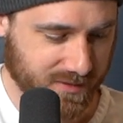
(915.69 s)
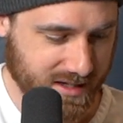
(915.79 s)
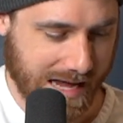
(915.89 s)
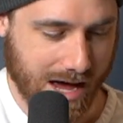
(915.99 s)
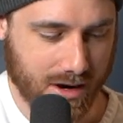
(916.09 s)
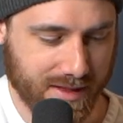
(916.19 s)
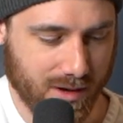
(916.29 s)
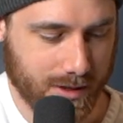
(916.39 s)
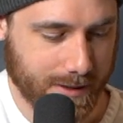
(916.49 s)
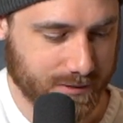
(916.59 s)
And we count it
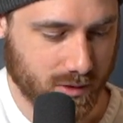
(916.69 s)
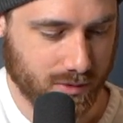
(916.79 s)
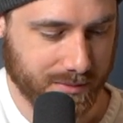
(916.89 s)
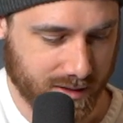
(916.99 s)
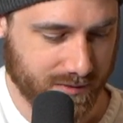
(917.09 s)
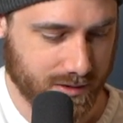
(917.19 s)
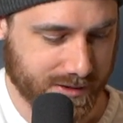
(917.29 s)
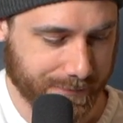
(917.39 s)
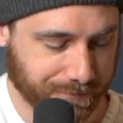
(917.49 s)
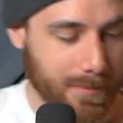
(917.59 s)
that way, so it wouldn't be
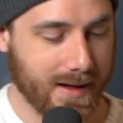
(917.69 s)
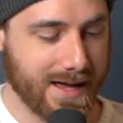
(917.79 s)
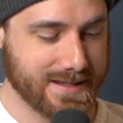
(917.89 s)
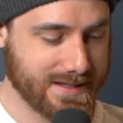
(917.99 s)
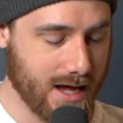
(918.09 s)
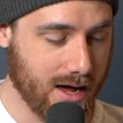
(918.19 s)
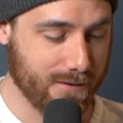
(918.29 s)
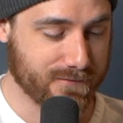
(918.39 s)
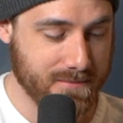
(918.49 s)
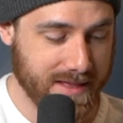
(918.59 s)
confusing. But
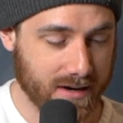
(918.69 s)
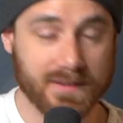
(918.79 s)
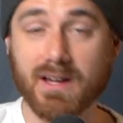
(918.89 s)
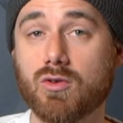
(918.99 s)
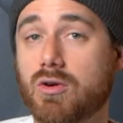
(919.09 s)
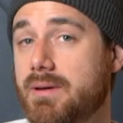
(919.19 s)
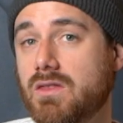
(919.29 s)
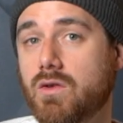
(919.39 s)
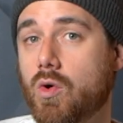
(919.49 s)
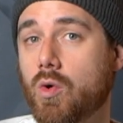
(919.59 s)
from there, they're going to
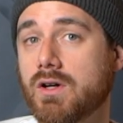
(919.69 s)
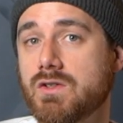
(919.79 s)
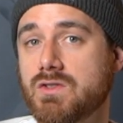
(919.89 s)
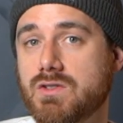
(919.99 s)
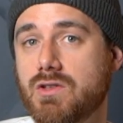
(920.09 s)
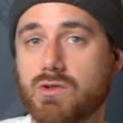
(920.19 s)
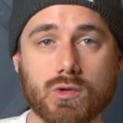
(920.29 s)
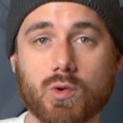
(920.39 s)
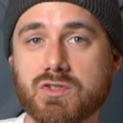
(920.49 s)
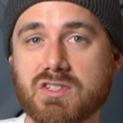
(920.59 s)
repeat the chorus. They'll do the
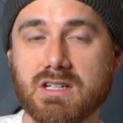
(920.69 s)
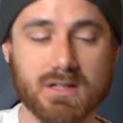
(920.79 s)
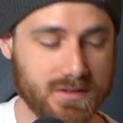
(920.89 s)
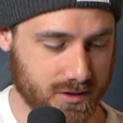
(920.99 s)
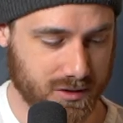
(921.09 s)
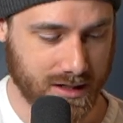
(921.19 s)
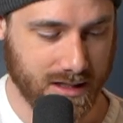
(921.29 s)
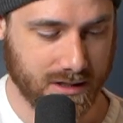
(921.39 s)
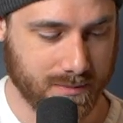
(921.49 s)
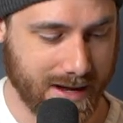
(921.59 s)
chorus again. Nothing's
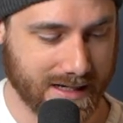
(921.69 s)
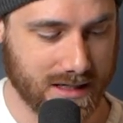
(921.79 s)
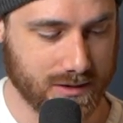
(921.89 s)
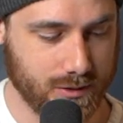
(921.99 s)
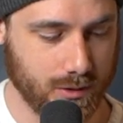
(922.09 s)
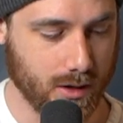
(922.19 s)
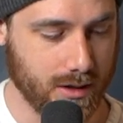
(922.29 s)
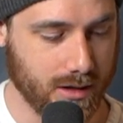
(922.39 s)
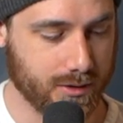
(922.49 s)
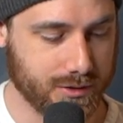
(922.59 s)
changed. Back into
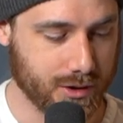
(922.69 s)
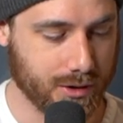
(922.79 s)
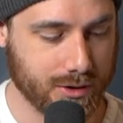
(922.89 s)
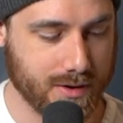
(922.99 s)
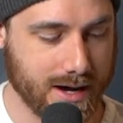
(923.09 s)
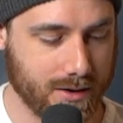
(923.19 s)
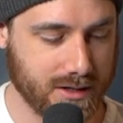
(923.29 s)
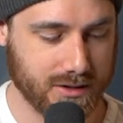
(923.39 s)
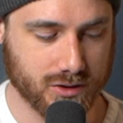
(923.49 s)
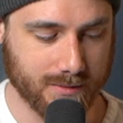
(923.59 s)
another turnaround
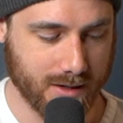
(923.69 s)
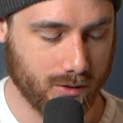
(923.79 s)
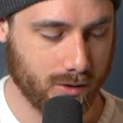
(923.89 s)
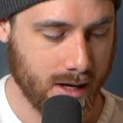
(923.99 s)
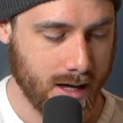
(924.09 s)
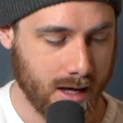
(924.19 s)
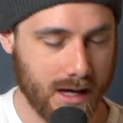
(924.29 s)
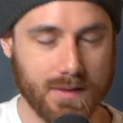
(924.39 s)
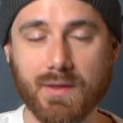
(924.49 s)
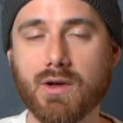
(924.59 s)
instrumental,
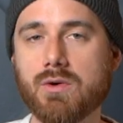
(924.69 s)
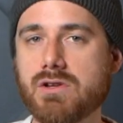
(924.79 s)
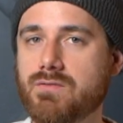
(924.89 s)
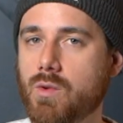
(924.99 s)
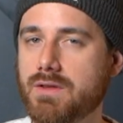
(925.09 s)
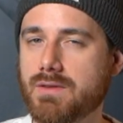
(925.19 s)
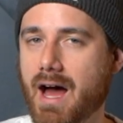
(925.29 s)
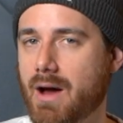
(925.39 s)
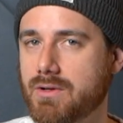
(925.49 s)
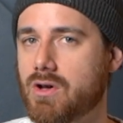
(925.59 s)
and then they'll go into what
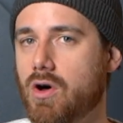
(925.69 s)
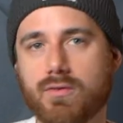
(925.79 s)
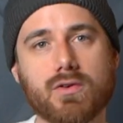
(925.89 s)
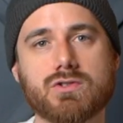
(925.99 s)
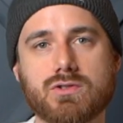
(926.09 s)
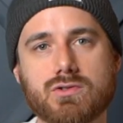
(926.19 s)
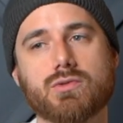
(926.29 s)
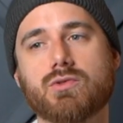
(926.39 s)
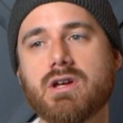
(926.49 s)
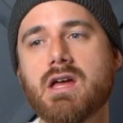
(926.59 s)
I would call verse
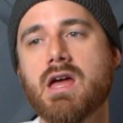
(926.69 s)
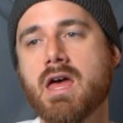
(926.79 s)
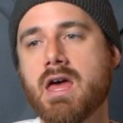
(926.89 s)
3.